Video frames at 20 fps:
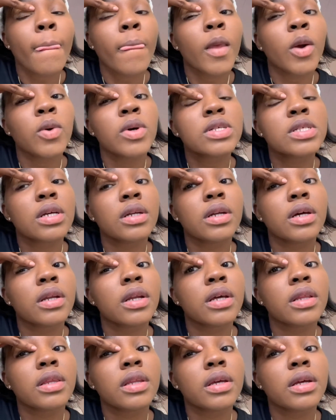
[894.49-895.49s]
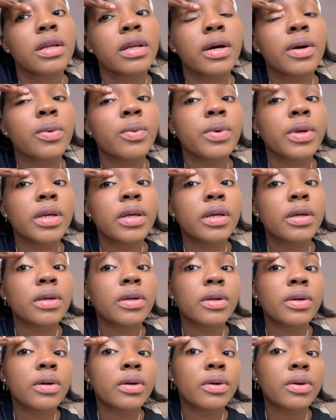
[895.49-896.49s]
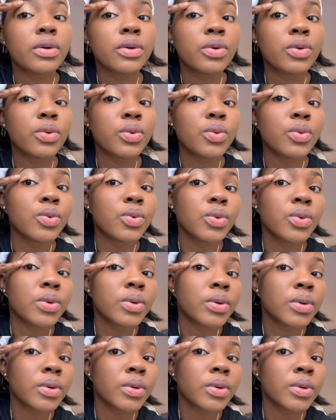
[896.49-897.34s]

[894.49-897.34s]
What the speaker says: What's another thing that we do?